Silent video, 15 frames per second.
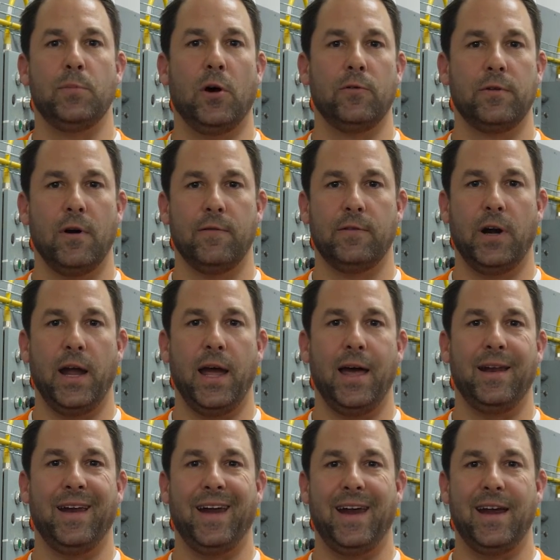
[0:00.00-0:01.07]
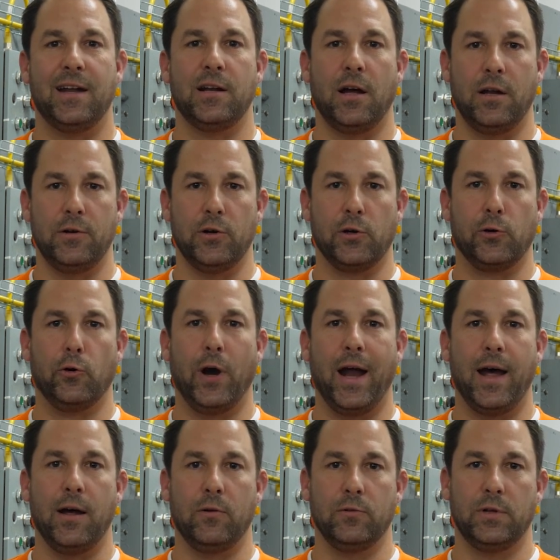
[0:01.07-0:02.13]
both overhead and
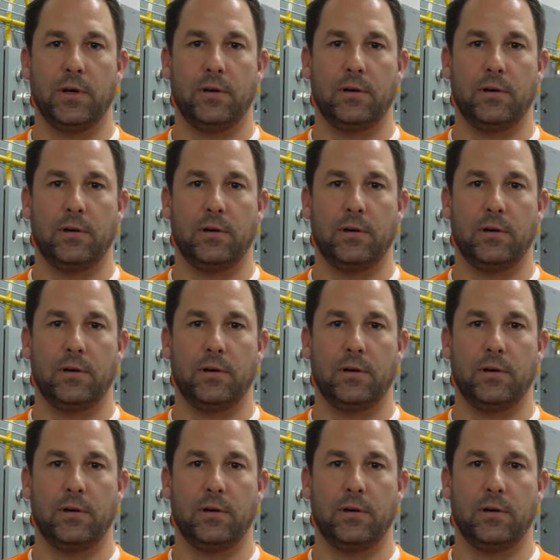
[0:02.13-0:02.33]
underground.